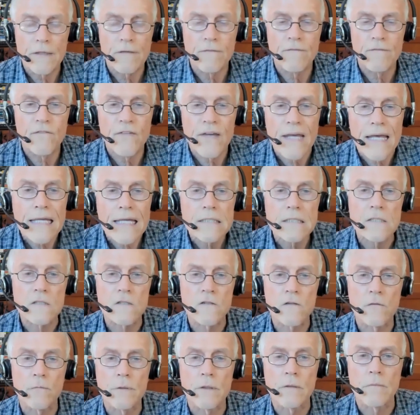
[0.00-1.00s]
advances
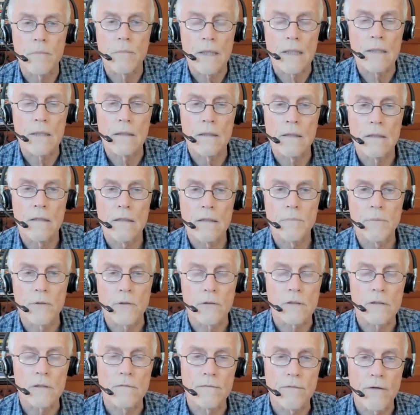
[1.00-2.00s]
have been made in the
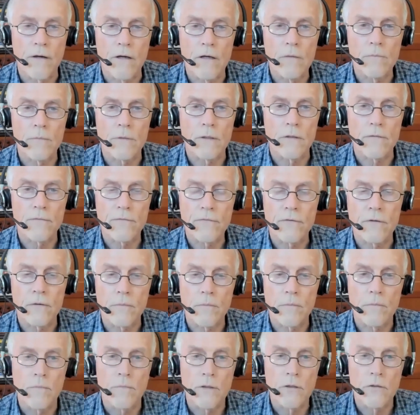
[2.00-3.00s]
built environment,
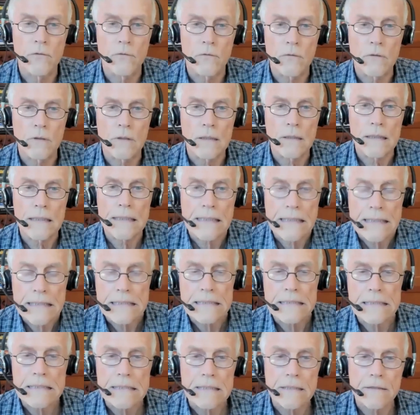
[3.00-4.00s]
from, lead
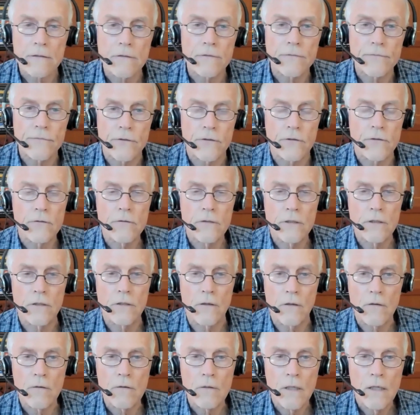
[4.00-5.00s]
silver,
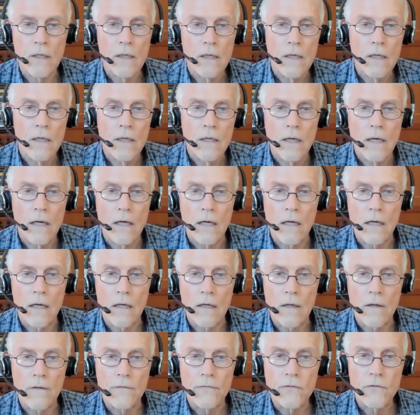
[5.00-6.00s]

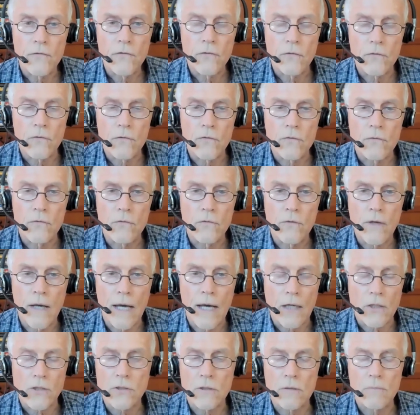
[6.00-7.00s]
to
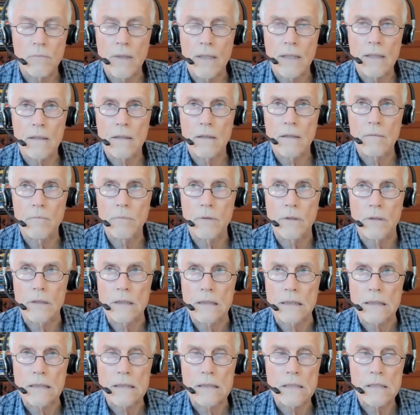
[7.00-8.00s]
actually making
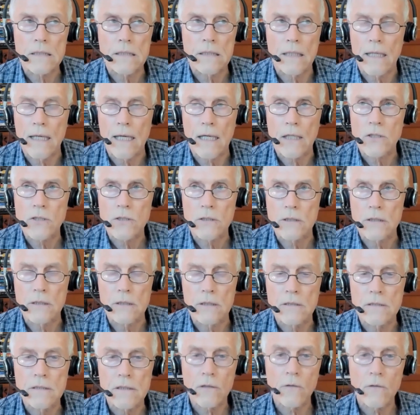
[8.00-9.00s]
buildings that actually
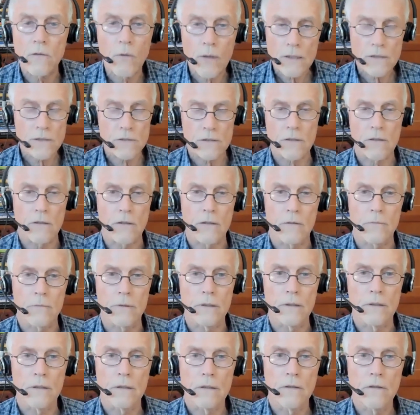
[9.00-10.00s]
sequester
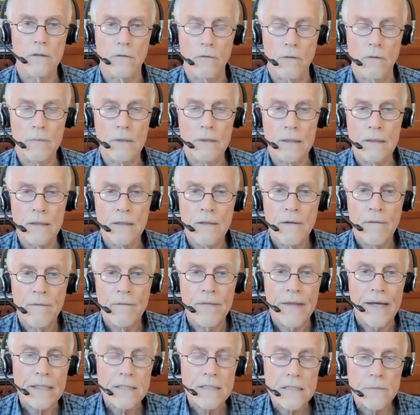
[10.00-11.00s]
carbon. I mean,
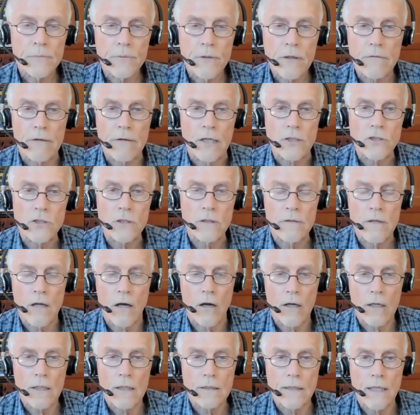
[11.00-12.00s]
that's the progression, the
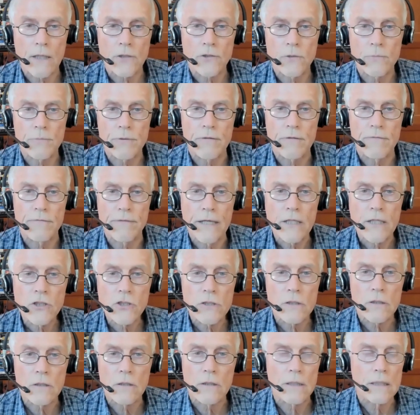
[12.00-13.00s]
architecture
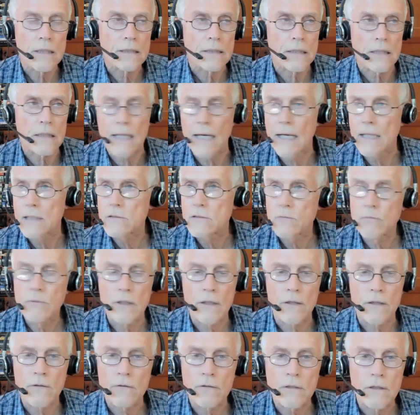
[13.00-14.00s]
progression in the last,
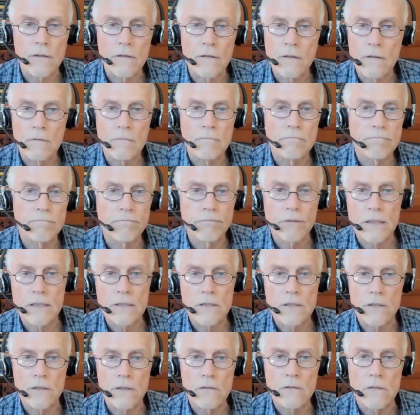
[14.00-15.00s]
30
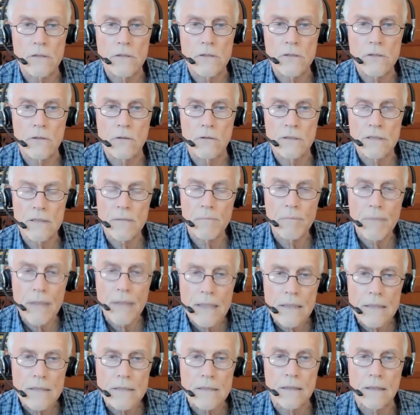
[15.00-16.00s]
plus years. It's
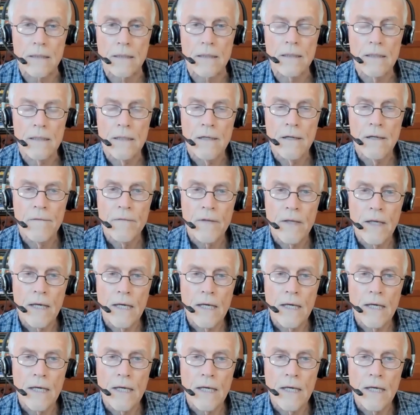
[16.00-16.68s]
amazing. And